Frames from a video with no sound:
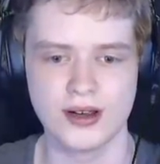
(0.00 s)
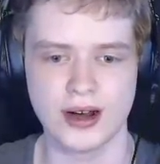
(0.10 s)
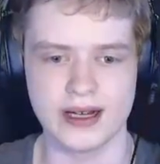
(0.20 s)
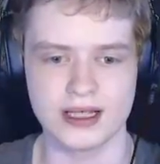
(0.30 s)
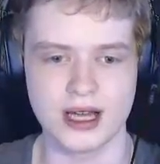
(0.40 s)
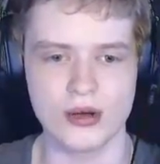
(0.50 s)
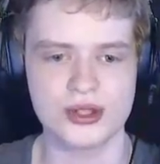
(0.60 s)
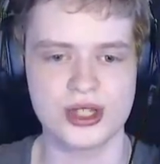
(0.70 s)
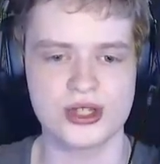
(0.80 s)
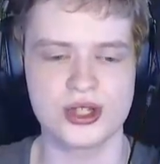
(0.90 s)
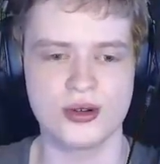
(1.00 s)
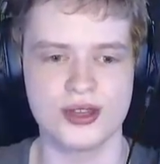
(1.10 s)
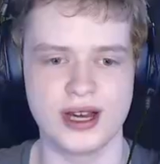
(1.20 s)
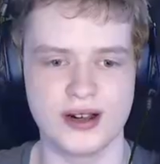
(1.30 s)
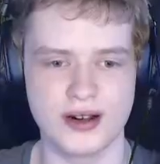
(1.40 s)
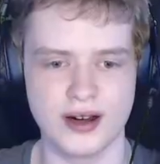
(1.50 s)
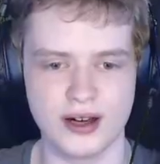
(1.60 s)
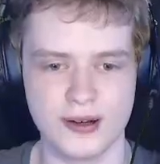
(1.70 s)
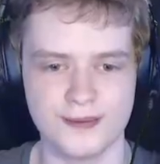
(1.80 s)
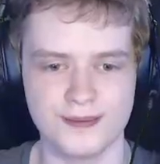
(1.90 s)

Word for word: Alright, the ghost is still there. Um...